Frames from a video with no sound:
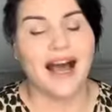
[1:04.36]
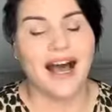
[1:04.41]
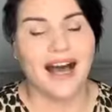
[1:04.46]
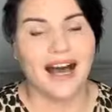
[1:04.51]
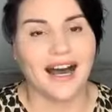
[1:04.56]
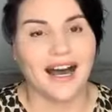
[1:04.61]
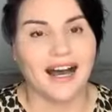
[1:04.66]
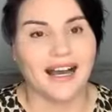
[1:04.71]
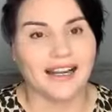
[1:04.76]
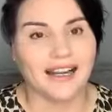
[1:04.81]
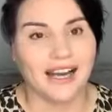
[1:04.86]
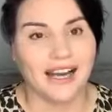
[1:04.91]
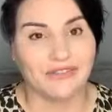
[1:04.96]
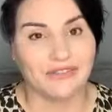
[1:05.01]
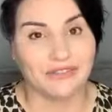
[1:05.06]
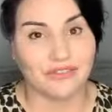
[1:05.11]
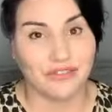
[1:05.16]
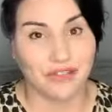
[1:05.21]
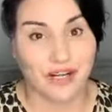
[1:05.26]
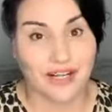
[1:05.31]
harder
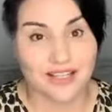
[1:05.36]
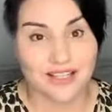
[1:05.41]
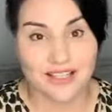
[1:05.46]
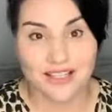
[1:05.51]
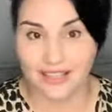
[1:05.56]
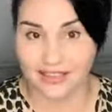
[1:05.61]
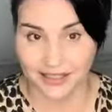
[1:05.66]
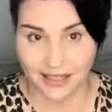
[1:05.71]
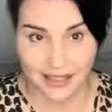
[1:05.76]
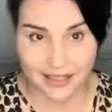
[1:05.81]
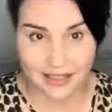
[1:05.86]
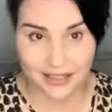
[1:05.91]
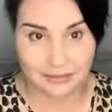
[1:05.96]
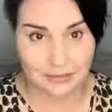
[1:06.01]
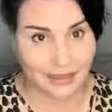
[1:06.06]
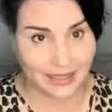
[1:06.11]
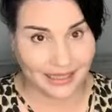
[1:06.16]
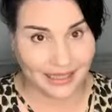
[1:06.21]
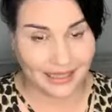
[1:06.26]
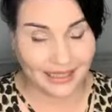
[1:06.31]
for us to lend
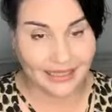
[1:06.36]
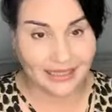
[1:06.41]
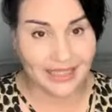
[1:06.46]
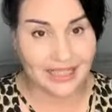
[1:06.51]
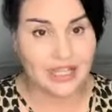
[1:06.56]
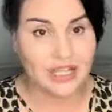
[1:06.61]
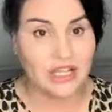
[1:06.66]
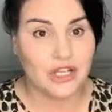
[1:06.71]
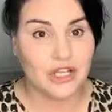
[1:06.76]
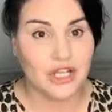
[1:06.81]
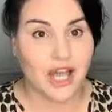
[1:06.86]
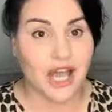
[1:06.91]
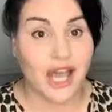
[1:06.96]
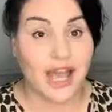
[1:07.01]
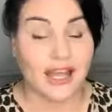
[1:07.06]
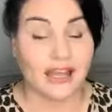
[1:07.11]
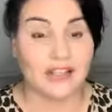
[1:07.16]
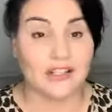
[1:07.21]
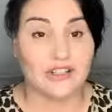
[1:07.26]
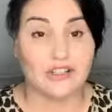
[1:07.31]
money
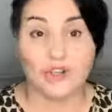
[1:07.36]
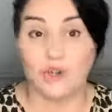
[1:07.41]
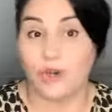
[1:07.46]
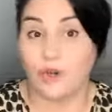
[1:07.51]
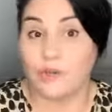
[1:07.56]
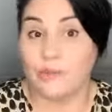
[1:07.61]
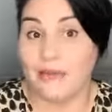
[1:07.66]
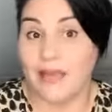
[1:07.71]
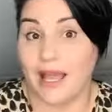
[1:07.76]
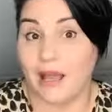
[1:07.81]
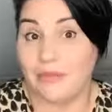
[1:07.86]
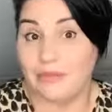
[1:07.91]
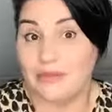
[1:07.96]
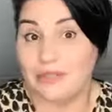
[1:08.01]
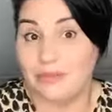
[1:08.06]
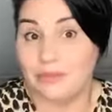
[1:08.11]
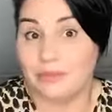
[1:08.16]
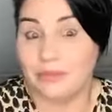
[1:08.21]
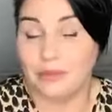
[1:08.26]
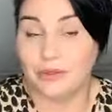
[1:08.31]
and so be able
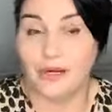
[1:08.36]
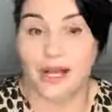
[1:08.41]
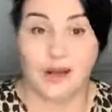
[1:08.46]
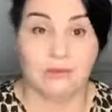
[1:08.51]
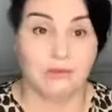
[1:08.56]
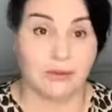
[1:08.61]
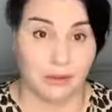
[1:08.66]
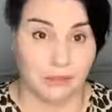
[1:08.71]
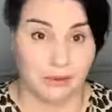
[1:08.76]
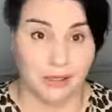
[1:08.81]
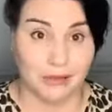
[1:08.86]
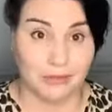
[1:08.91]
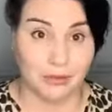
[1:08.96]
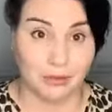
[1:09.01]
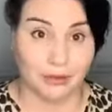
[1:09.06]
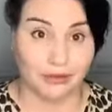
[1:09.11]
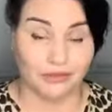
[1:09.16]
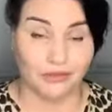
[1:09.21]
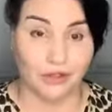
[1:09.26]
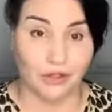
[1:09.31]
to build our property
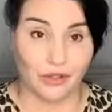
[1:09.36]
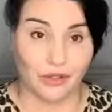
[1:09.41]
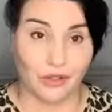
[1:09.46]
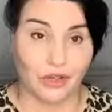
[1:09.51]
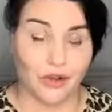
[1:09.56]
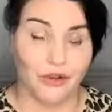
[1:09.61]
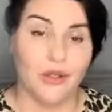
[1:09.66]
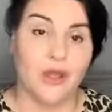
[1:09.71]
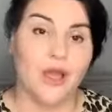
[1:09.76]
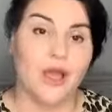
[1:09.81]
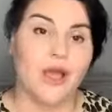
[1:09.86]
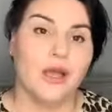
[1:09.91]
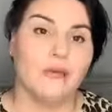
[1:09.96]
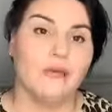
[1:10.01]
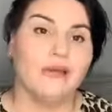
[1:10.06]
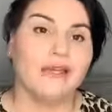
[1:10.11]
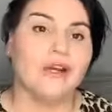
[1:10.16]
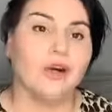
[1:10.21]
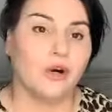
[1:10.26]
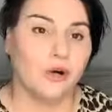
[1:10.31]
portfolio
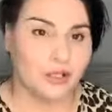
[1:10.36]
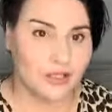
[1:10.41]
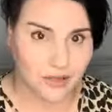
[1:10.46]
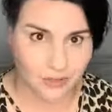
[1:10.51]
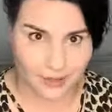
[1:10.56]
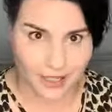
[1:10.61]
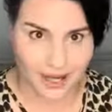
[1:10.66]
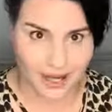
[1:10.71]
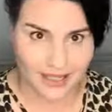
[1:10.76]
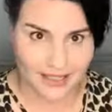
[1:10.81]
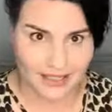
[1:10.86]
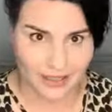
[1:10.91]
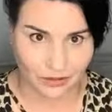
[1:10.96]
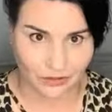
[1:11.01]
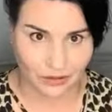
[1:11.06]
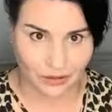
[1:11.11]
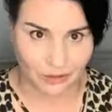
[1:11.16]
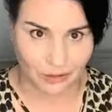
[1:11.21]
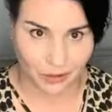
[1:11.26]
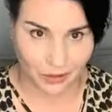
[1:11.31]
because we are
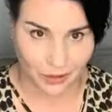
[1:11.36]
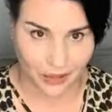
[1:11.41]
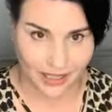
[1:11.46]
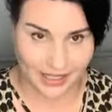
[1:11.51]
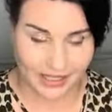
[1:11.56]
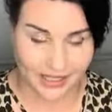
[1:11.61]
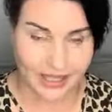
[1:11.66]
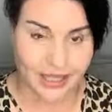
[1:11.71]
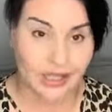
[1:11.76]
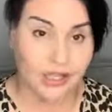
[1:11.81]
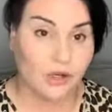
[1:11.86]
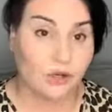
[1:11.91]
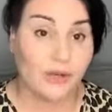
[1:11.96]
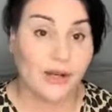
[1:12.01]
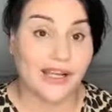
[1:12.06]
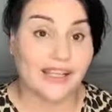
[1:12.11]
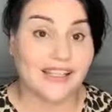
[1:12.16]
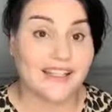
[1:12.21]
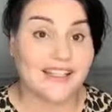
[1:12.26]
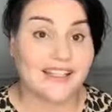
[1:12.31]
self-employed.
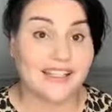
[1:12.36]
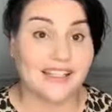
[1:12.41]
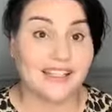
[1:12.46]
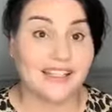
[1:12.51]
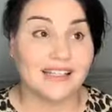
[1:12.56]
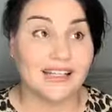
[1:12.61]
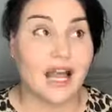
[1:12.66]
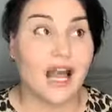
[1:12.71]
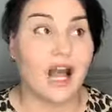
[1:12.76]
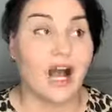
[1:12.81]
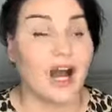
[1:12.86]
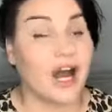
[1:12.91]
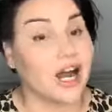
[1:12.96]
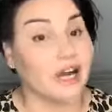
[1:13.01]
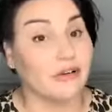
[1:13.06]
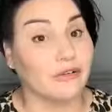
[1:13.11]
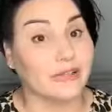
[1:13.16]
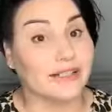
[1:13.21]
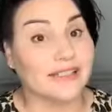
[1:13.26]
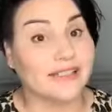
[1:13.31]
We're considered
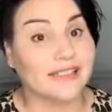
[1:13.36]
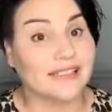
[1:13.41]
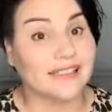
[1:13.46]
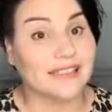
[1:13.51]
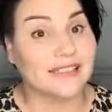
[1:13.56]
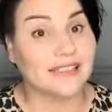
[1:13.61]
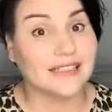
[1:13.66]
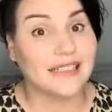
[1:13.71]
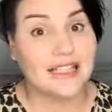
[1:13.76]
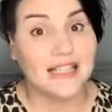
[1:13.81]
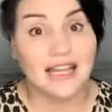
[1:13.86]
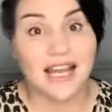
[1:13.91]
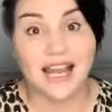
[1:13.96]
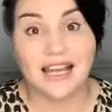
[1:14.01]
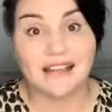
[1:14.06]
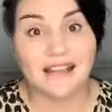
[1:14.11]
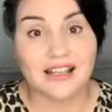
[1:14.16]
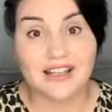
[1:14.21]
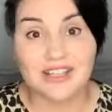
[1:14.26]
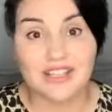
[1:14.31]
high risk.
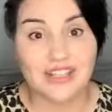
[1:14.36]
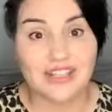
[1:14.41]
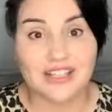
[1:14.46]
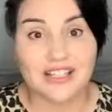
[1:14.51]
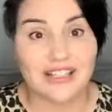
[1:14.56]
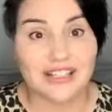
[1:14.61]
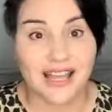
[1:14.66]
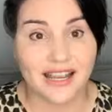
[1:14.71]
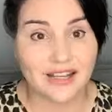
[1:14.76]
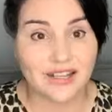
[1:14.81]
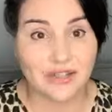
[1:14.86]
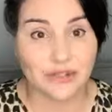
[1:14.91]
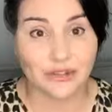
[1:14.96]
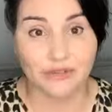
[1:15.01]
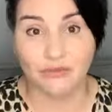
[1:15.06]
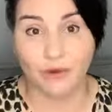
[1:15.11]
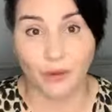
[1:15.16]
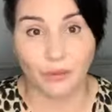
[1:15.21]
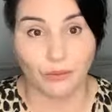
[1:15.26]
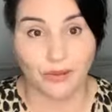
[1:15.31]
And that's just the nature
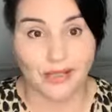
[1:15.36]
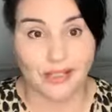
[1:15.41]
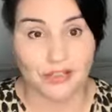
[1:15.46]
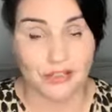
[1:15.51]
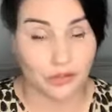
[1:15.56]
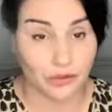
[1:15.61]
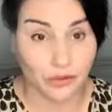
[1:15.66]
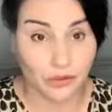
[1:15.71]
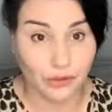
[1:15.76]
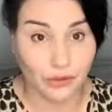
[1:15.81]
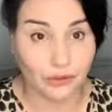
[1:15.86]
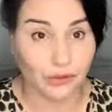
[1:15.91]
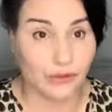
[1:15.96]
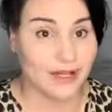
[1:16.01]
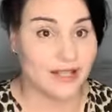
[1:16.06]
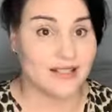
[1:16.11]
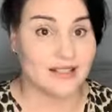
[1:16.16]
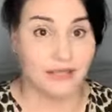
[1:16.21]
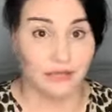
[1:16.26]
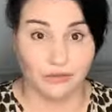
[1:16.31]
of what we do.
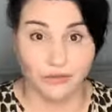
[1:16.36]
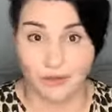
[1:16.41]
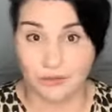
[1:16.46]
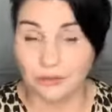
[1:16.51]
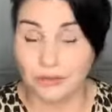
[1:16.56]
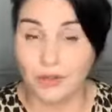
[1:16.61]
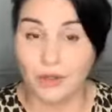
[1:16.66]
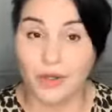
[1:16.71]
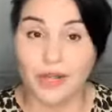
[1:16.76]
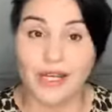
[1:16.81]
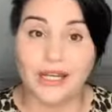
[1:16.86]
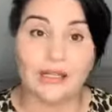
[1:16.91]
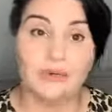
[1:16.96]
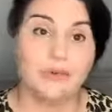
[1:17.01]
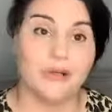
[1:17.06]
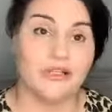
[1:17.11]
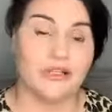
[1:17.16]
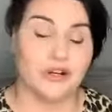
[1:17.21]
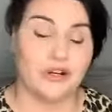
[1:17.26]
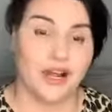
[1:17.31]
We're self-employed.
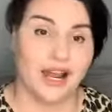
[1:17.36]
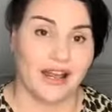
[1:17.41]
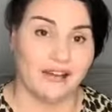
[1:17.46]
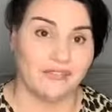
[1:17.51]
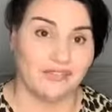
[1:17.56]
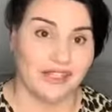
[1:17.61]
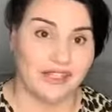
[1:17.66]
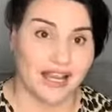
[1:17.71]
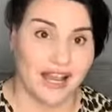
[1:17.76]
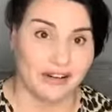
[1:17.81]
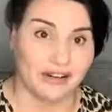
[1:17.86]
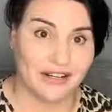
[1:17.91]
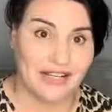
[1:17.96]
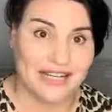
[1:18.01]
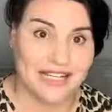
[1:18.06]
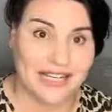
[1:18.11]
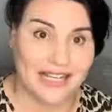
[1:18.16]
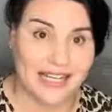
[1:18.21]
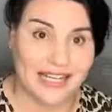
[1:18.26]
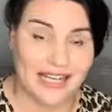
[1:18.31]
We don't have the
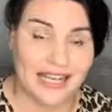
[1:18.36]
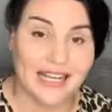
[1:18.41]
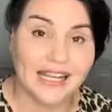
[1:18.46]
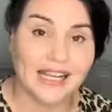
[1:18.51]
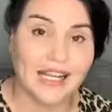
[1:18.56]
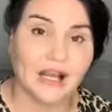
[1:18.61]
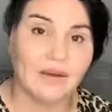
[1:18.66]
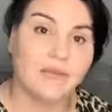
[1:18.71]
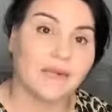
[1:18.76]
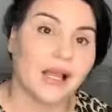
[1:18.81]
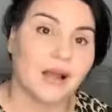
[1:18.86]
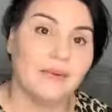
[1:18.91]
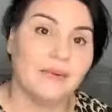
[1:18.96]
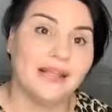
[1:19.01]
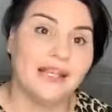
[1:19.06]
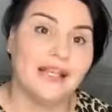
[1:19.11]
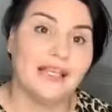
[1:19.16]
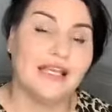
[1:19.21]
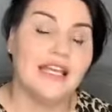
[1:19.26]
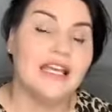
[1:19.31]
guaranteed income
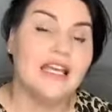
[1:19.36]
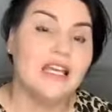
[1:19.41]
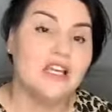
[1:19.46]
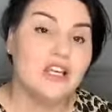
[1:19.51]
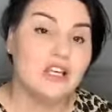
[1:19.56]
coming in.